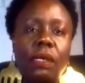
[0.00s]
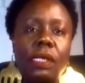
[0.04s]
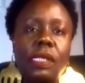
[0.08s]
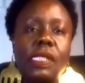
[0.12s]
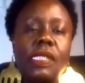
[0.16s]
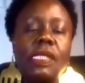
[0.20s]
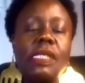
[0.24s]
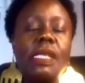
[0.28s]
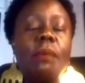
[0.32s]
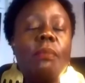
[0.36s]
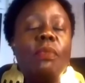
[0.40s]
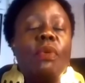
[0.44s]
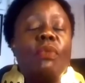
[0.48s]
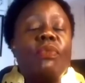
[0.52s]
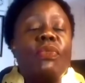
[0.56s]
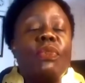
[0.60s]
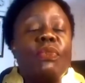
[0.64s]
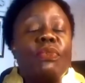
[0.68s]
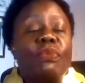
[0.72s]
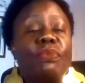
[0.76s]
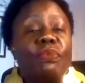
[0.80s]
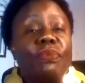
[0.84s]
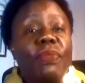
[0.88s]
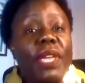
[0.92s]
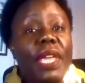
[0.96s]
Some of the
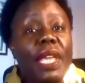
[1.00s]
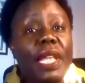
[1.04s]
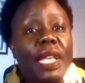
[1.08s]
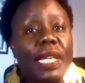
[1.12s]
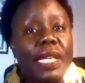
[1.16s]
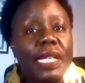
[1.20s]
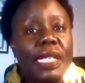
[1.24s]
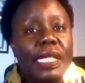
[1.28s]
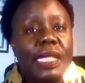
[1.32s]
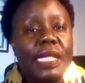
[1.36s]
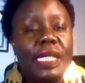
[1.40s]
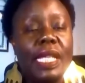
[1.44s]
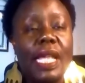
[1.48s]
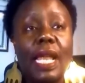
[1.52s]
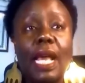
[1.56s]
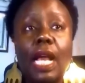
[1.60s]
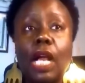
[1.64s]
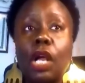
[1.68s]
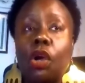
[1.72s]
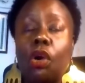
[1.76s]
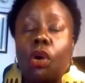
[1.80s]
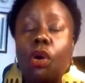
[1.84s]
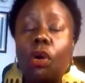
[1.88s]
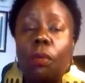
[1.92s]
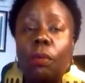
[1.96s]
feelings that are
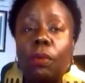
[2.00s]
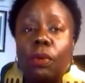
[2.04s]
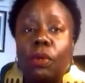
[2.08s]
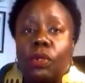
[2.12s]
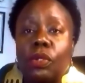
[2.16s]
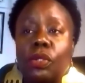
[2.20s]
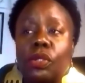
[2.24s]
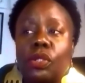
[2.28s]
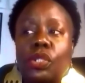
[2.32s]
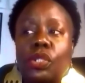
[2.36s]
common